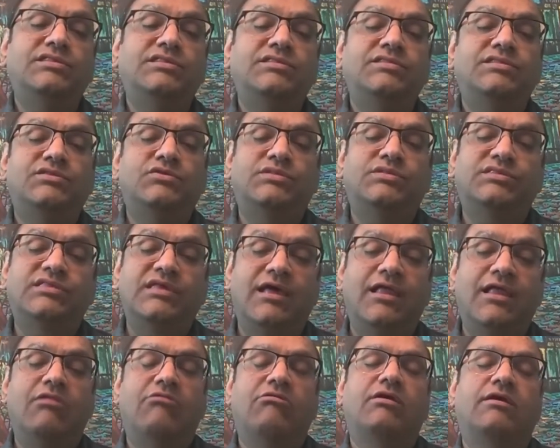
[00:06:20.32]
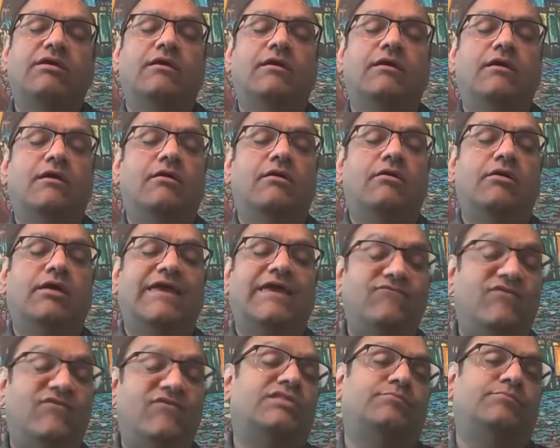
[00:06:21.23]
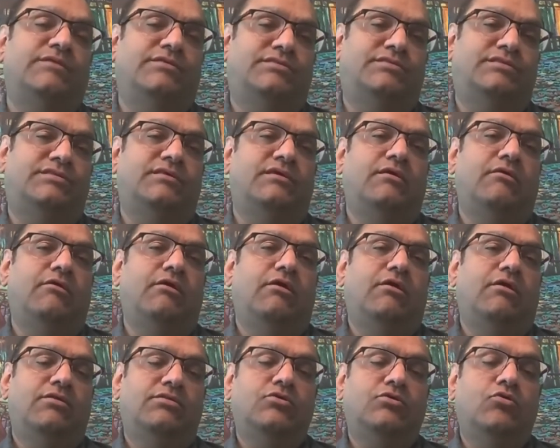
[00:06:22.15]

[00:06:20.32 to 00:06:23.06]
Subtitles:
to sell investments. So